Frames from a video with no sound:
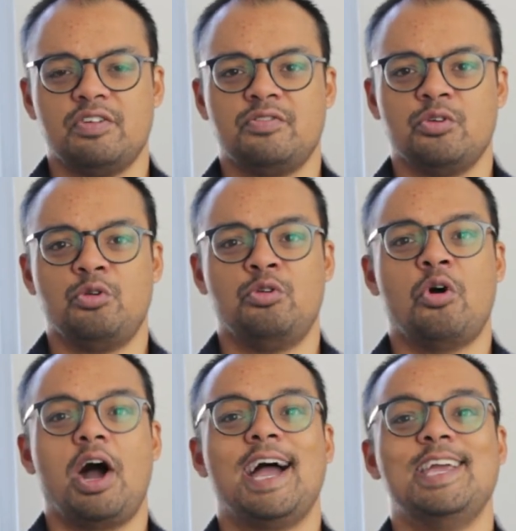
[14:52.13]
if you're
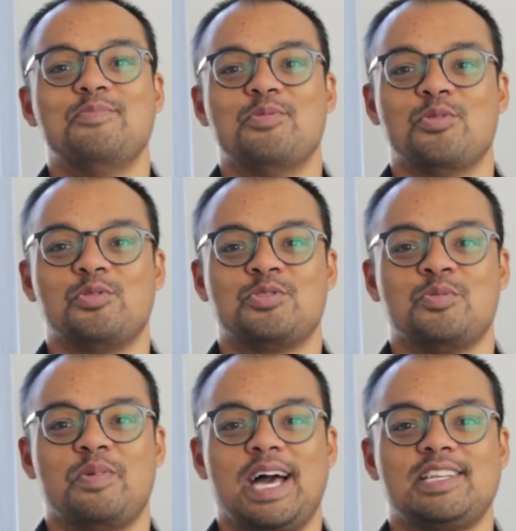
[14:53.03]
not able to
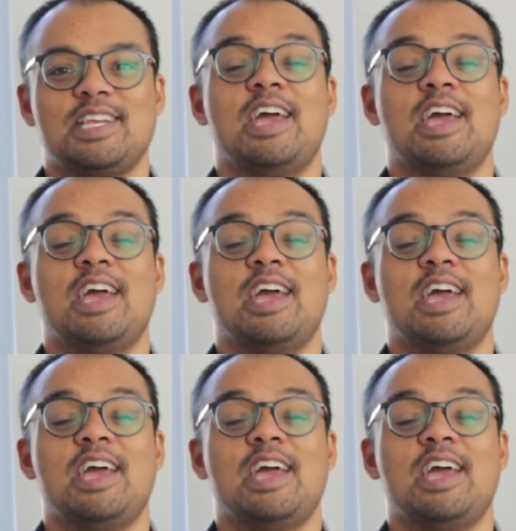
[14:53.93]
match